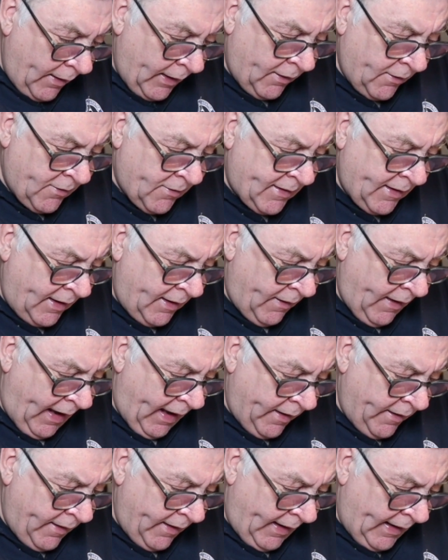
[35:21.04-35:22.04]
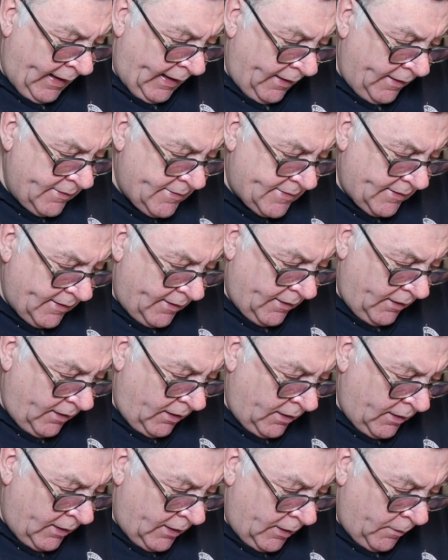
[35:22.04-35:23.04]
you can see then at
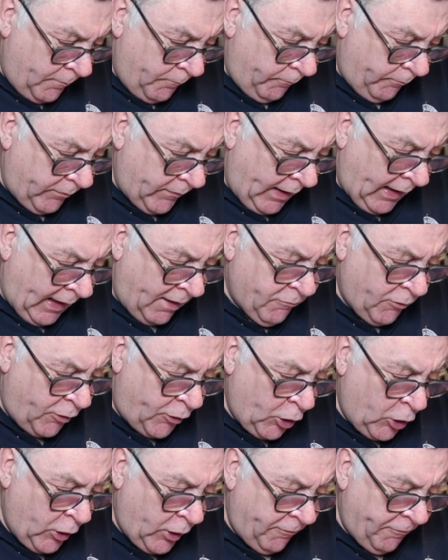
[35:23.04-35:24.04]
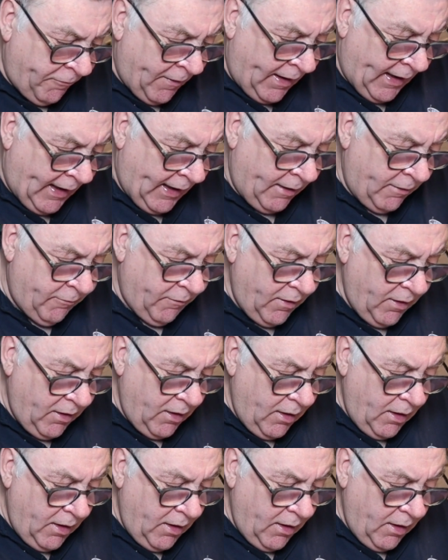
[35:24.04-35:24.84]
11:35,